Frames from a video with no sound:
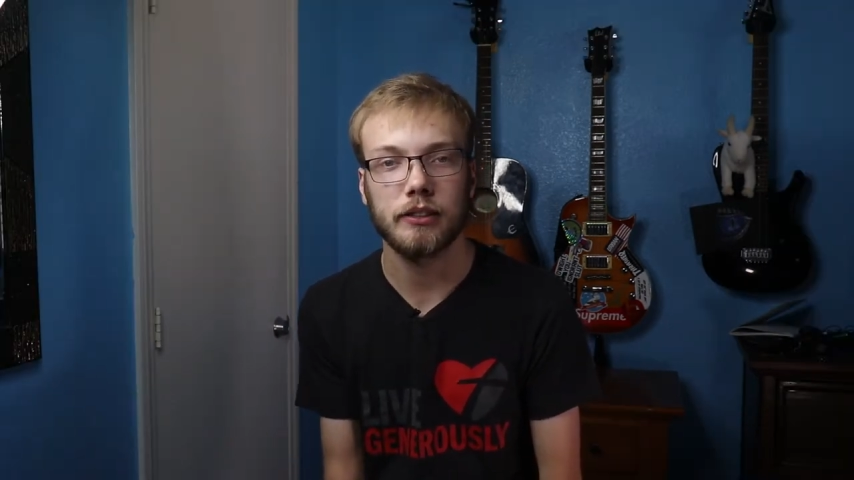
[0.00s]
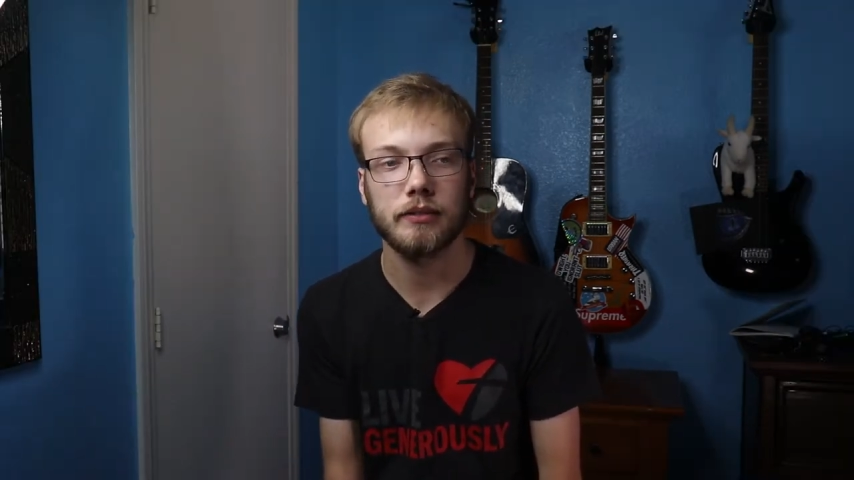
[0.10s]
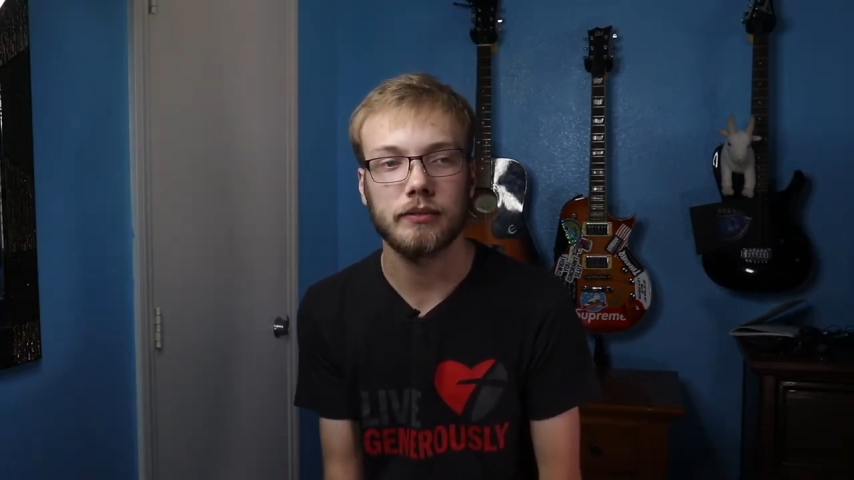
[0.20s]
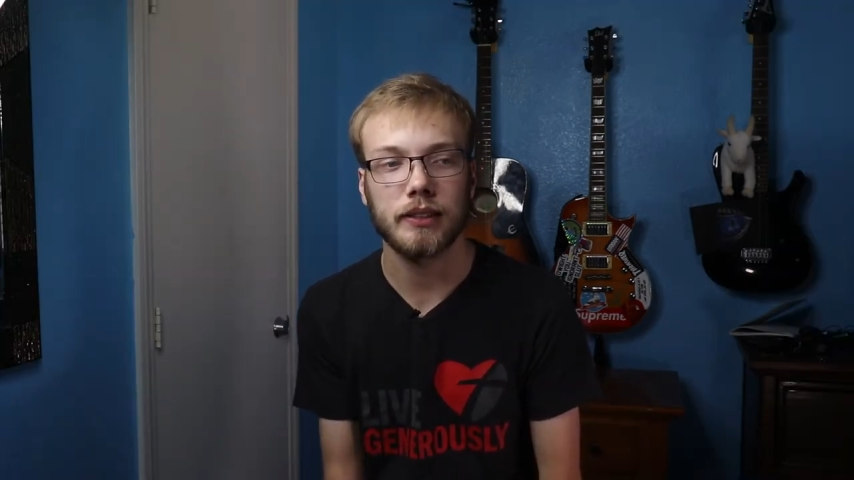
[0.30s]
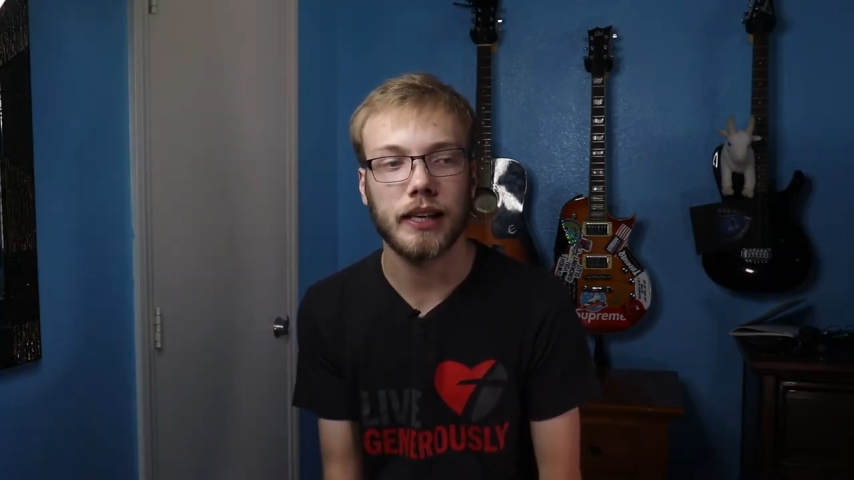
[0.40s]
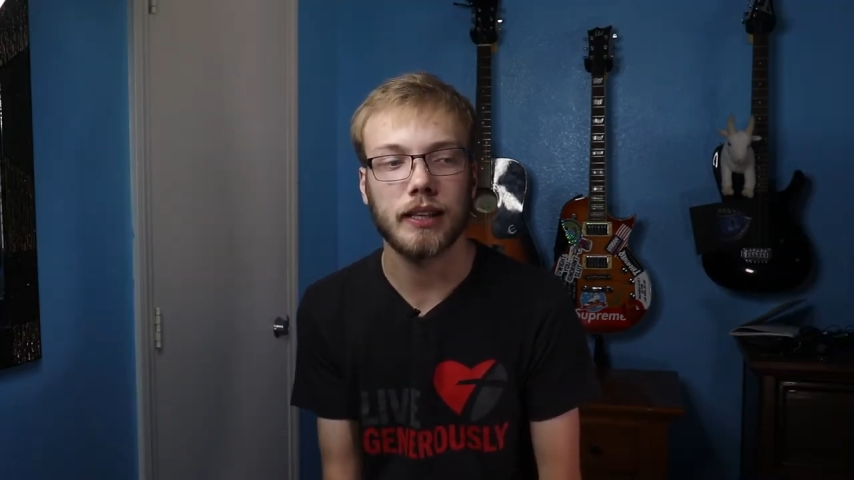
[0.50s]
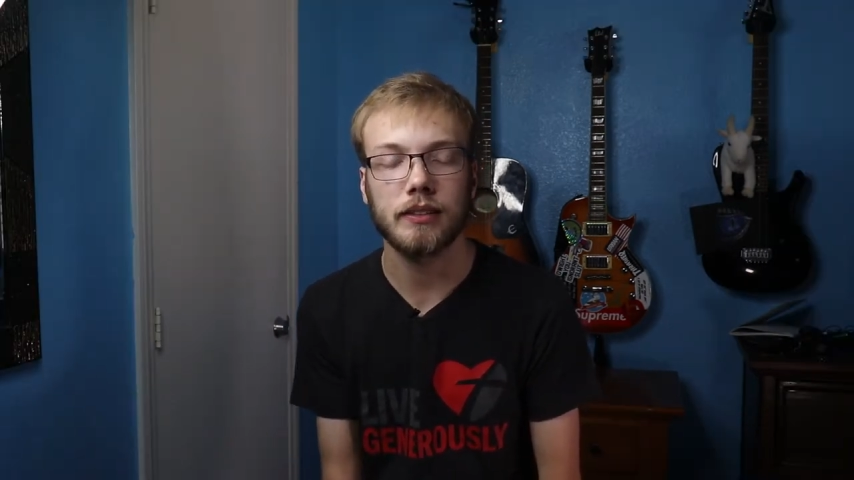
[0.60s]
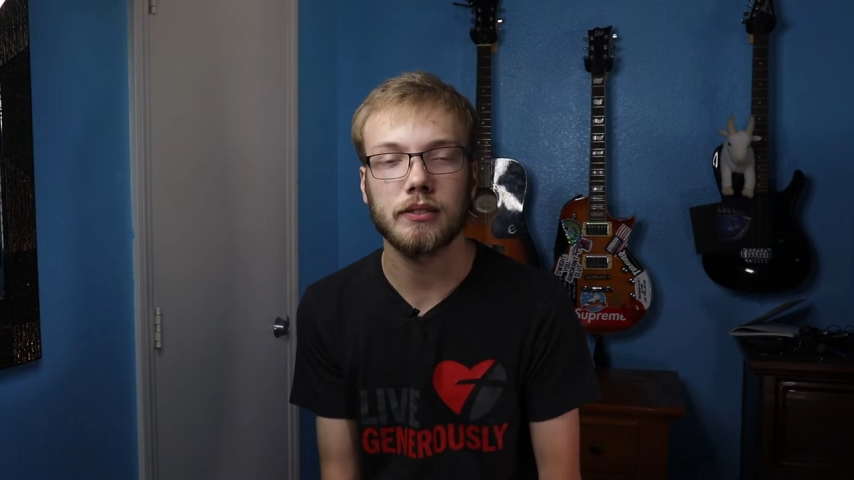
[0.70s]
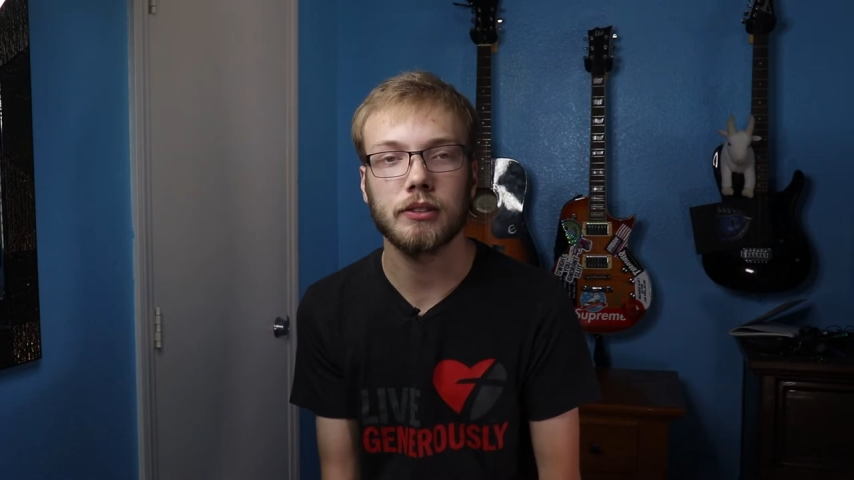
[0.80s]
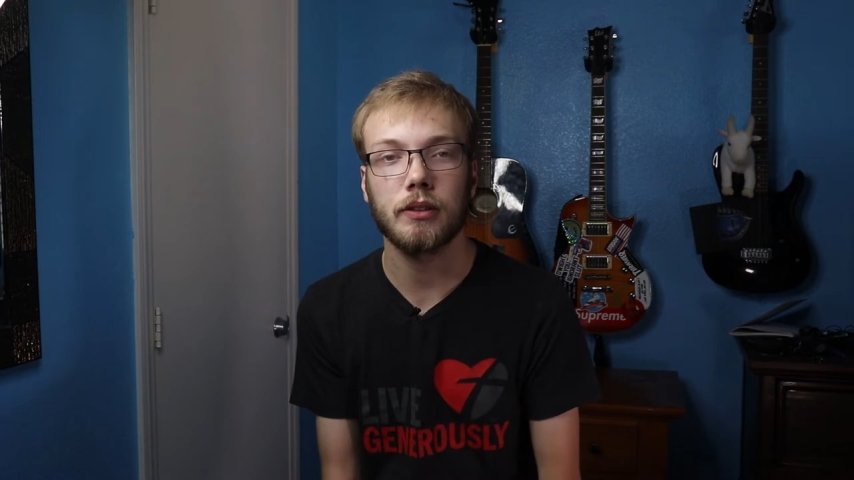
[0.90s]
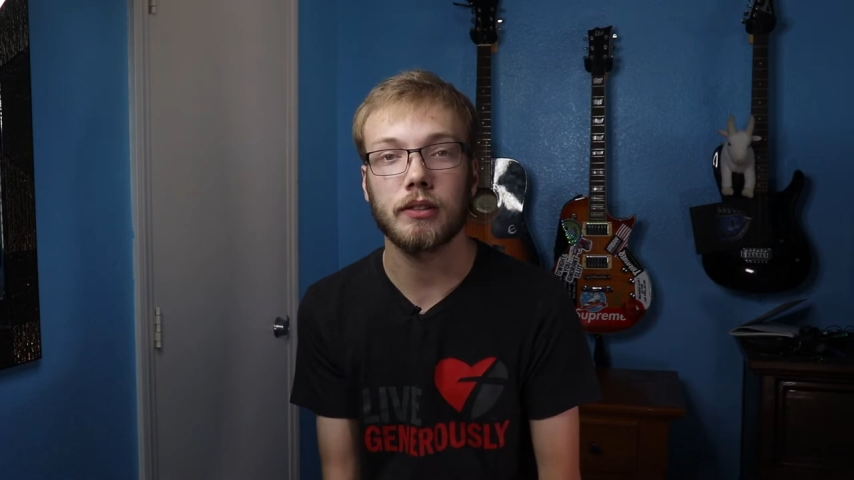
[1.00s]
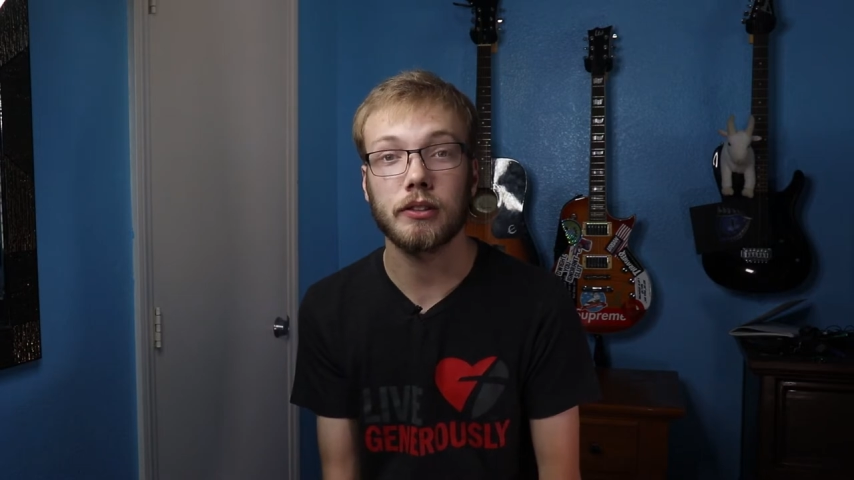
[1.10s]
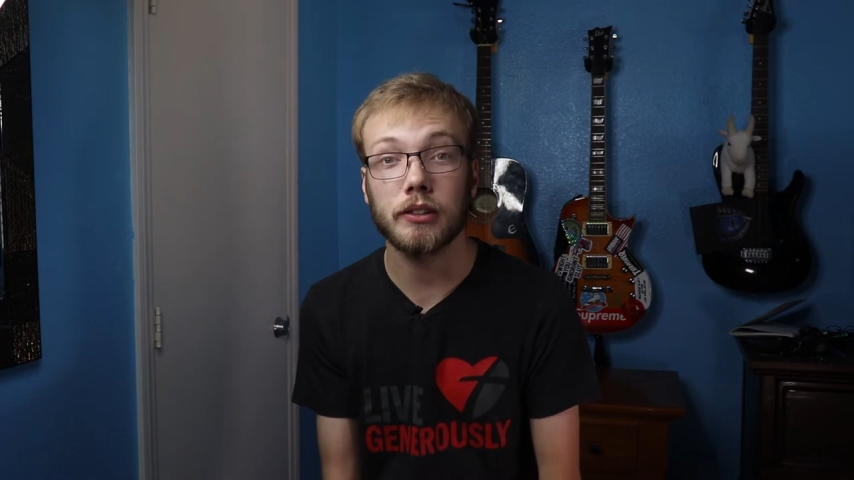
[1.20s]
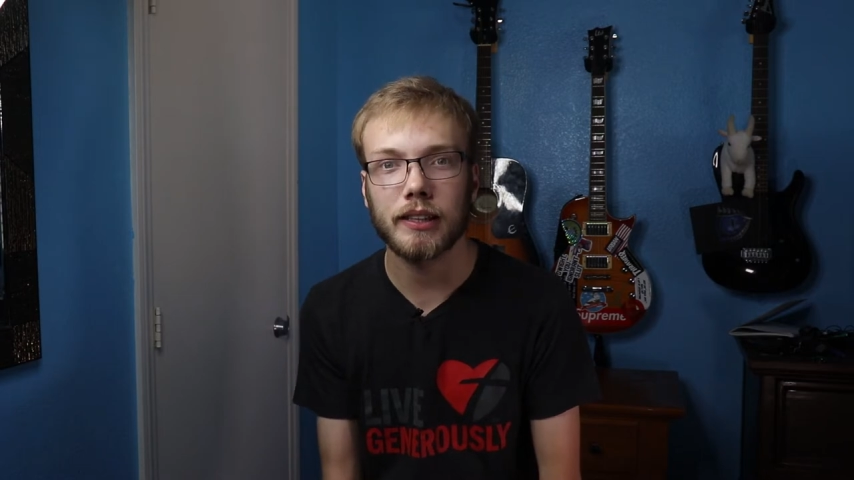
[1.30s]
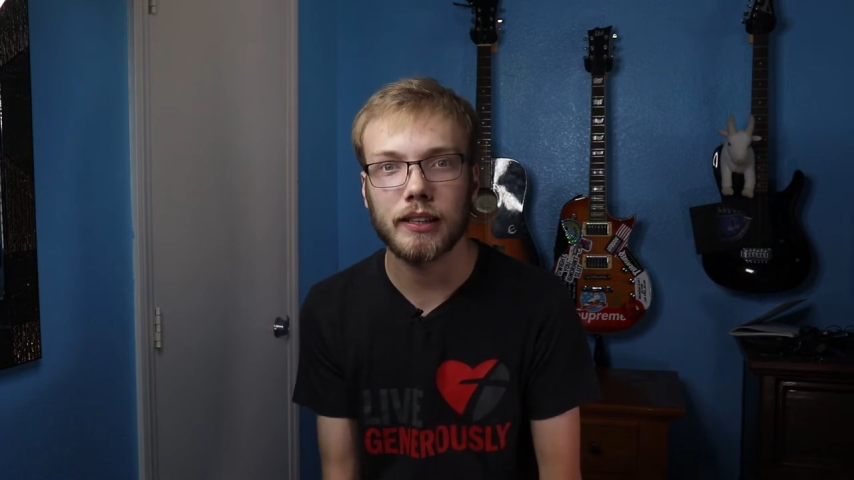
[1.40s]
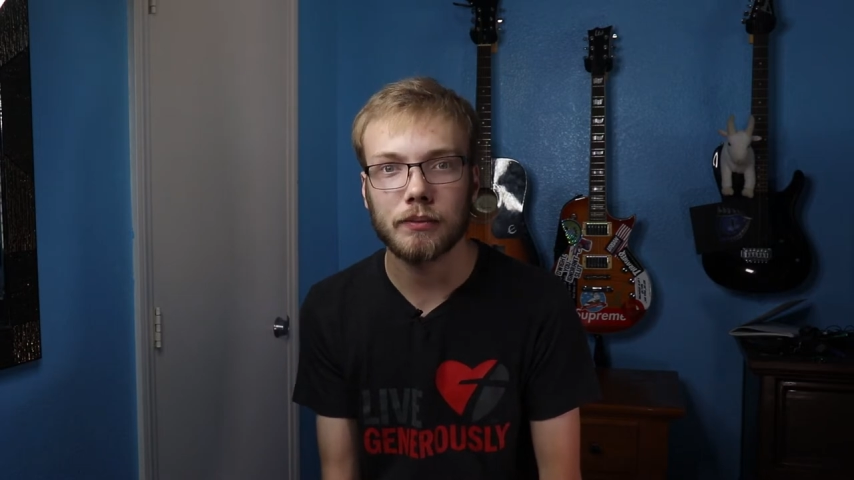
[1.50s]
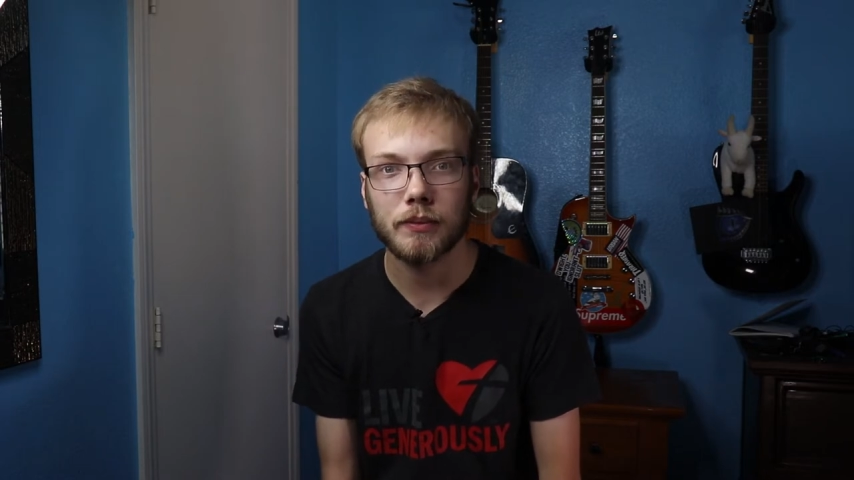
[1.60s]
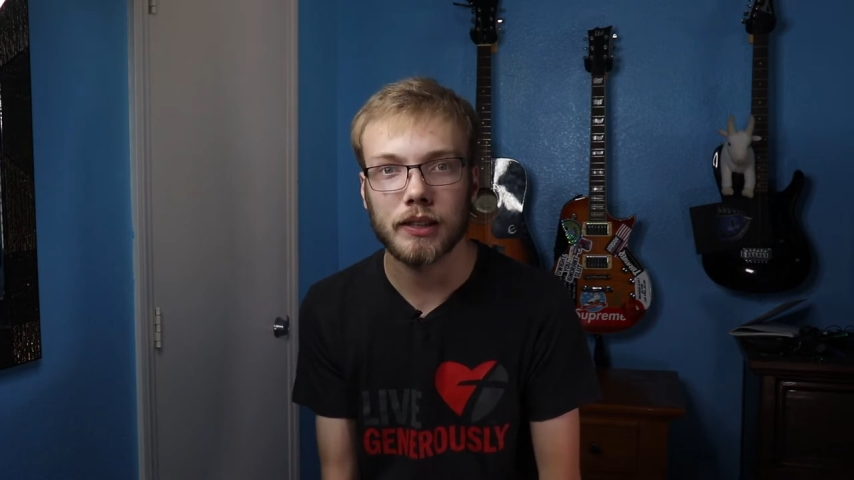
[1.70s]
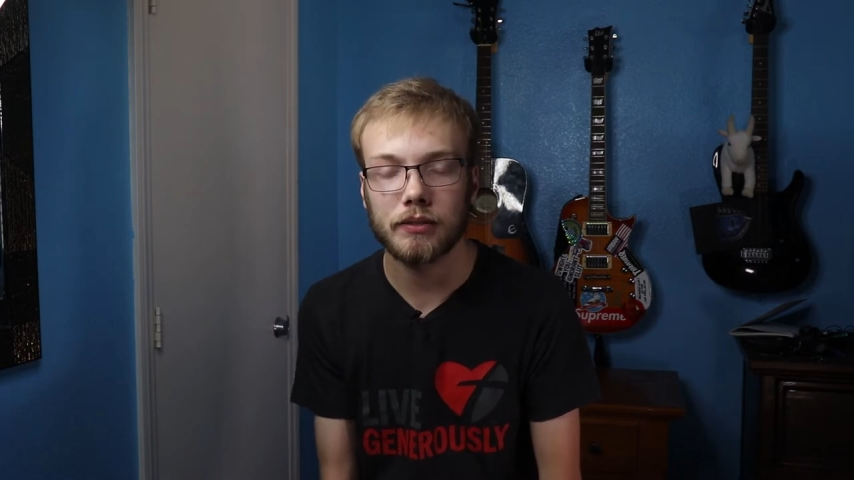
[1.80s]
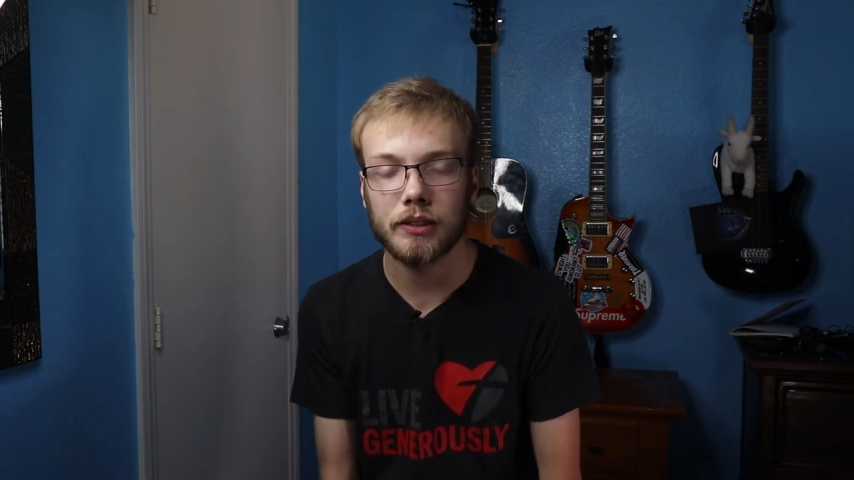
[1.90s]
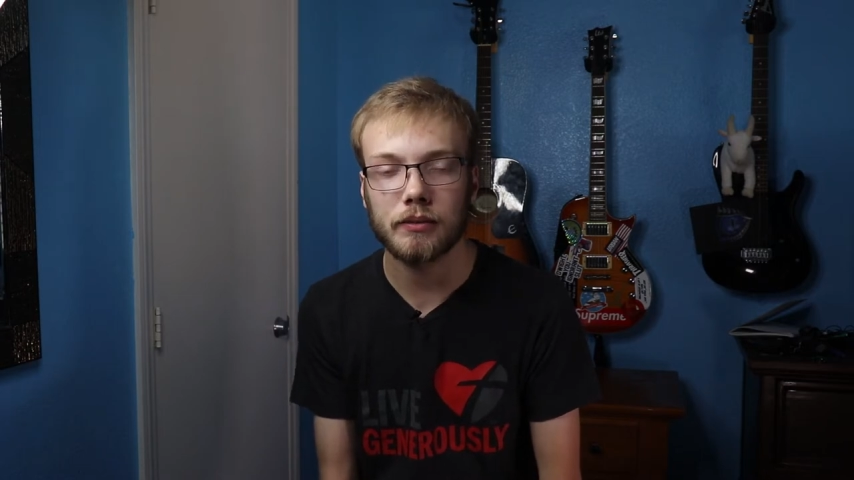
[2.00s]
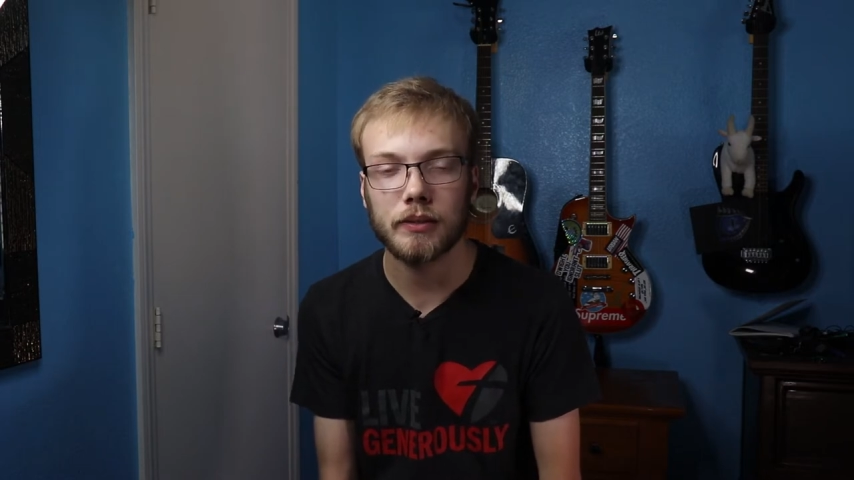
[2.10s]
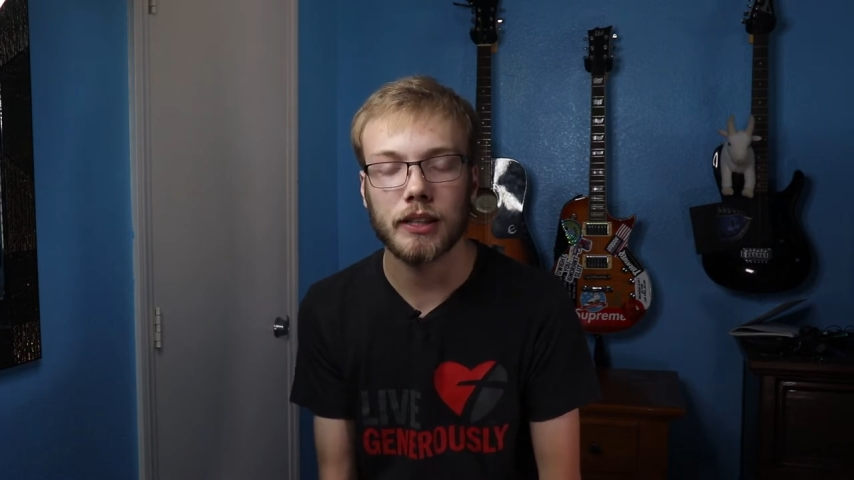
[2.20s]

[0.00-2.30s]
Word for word: You can't do 30 even,